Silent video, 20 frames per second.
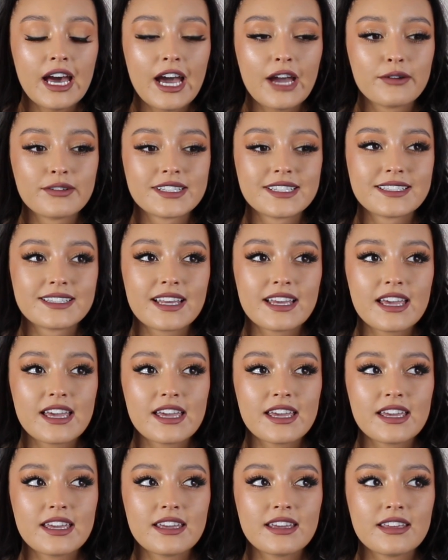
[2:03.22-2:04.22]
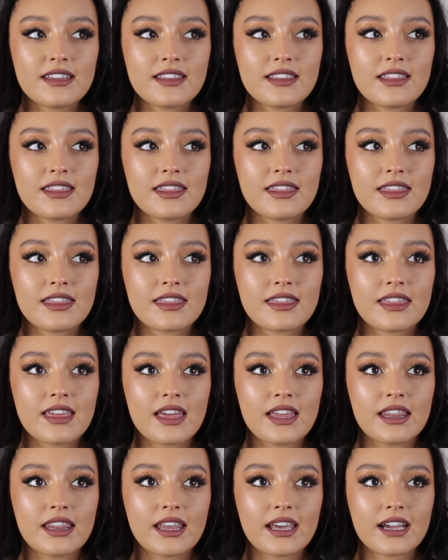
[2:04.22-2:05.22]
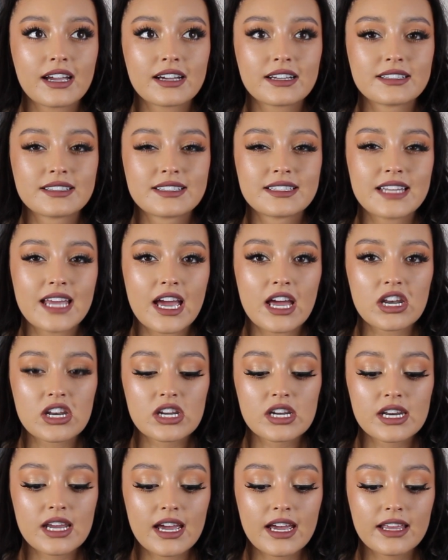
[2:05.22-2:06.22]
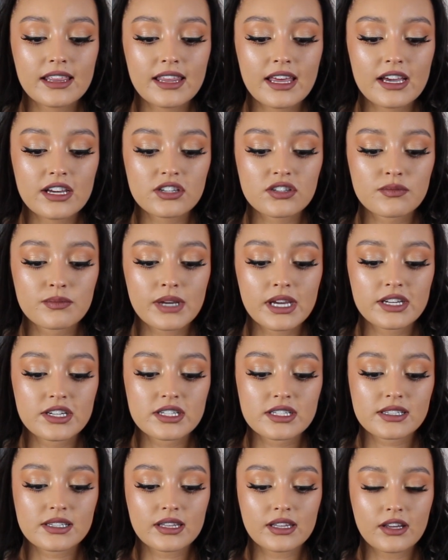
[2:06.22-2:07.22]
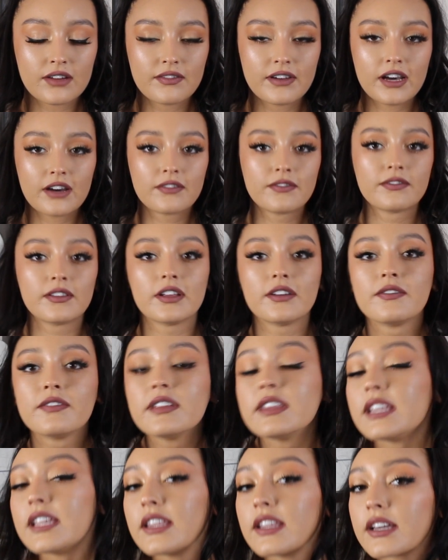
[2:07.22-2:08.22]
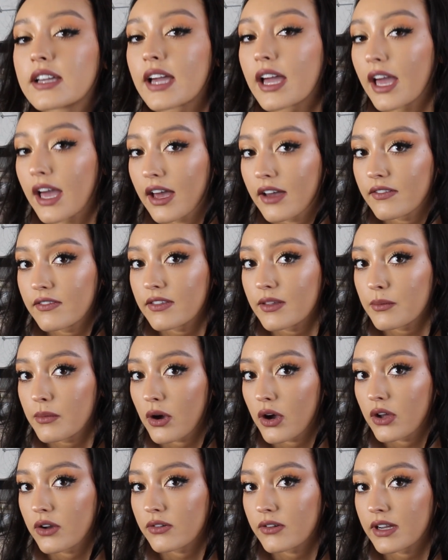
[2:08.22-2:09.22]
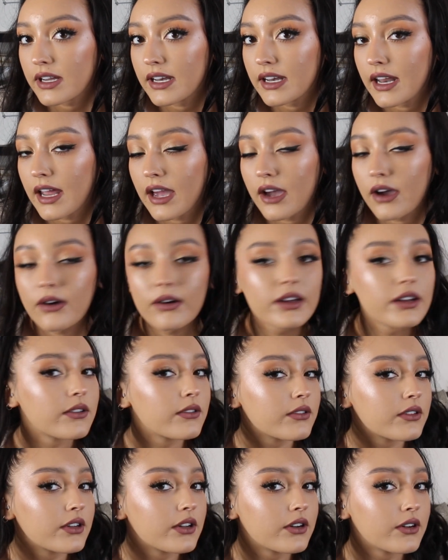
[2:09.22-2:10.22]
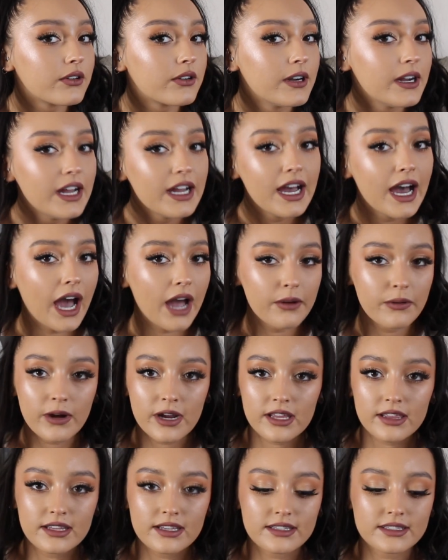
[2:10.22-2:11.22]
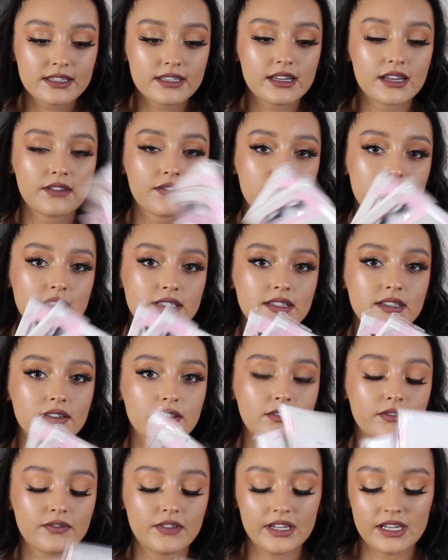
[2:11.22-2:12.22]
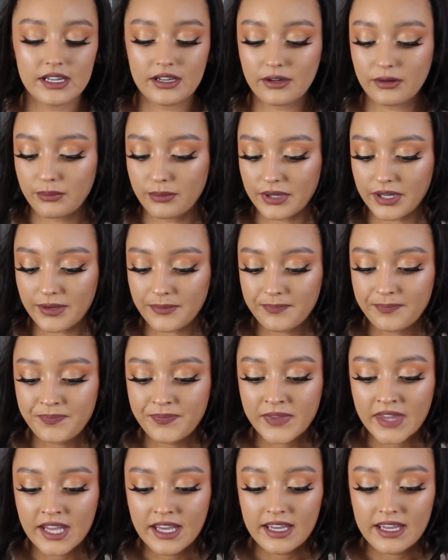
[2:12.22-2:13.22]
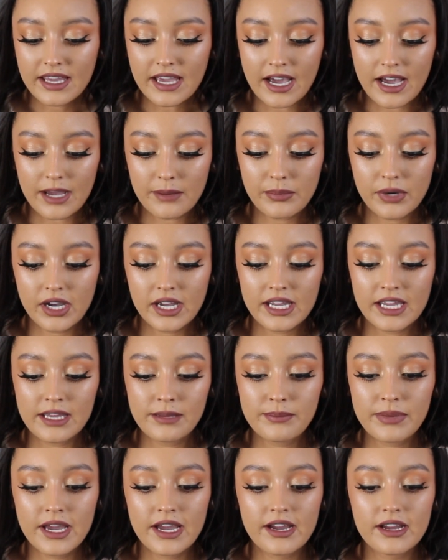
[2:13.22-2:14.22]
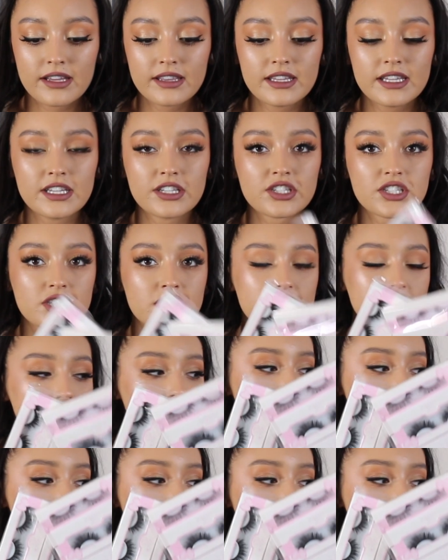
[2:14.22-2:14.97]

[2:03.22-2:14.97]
I would say, than like a standard eyelash, but I just love how fluffy they look. I have them on right now. I don't know, I wear these in every single video, but yeah, I bought 8 pair of these just to